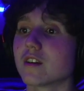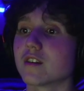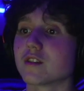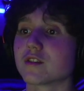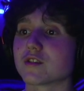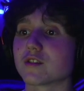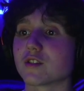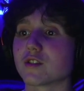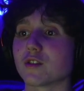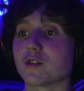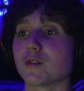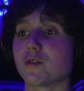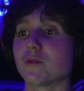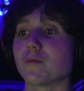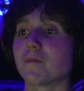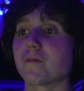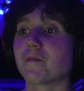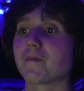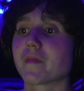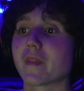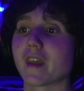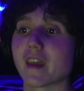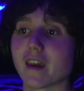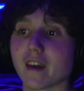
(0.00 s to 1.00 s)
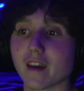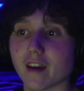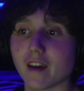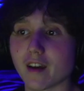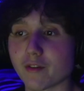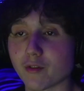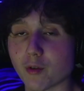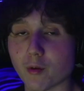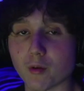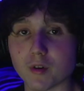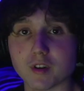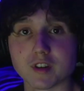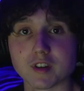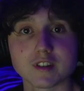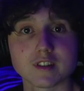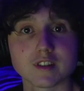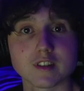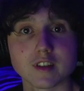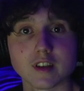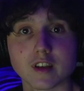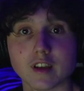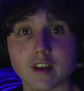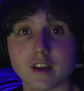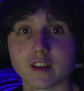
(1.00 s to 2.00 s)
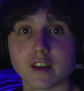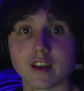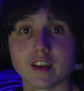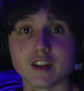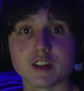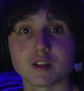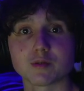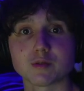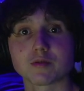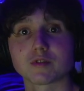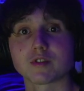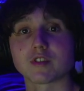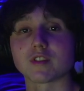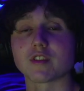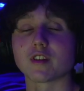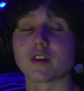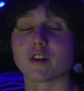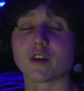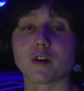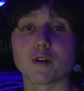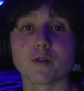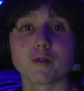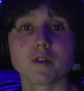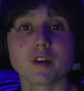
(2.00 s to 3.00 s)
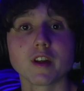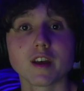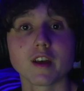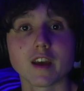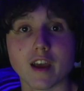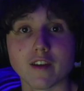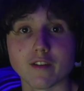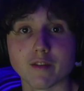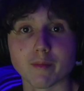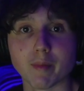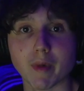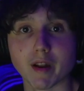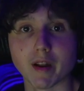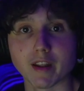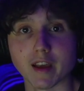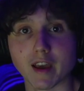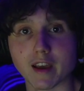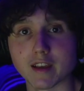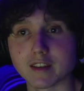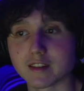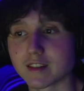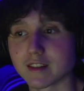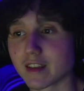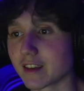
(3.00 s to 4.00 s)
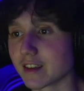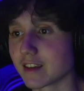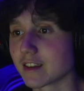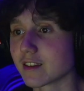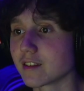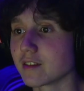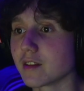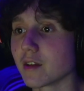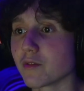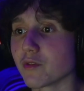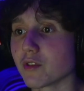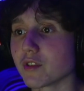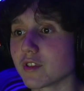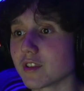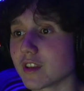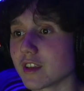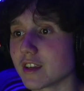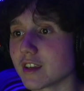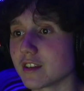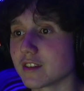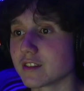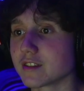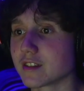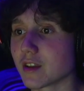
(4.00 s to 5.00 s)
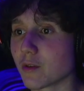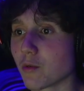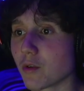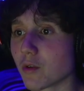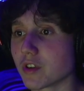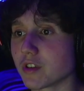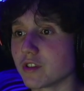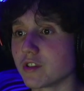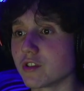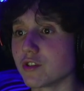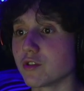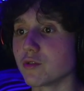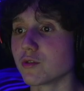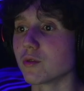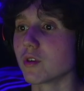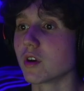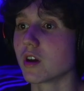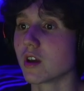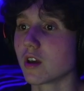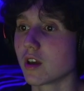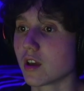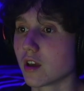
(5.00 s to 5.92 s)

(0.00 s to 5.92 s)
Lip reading: So of course, each to their own. Everybody has like different things they want to do.